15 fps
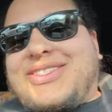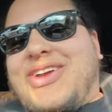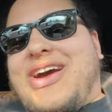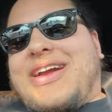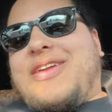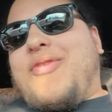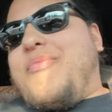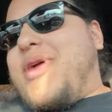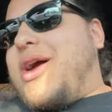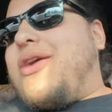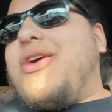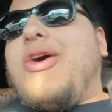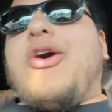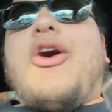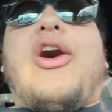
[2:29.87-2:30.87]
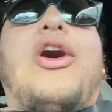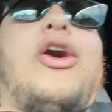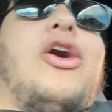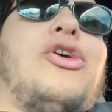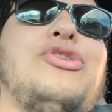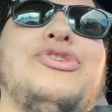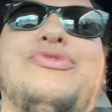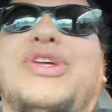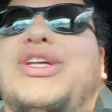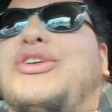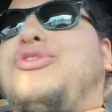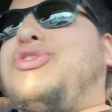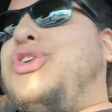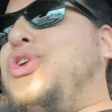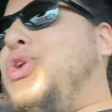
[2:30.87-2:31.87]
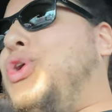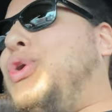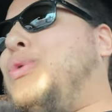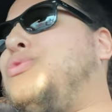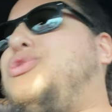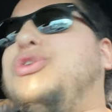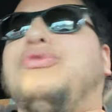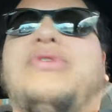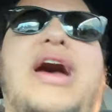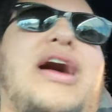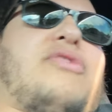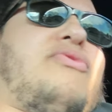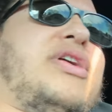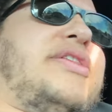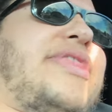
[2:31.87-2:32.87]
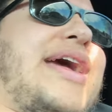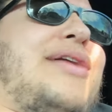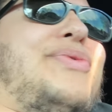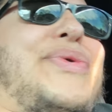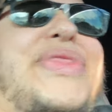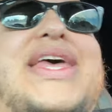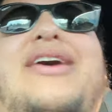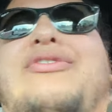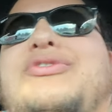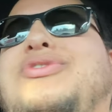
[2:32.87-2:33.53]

talking about, oh, you need a tune, do not run that without a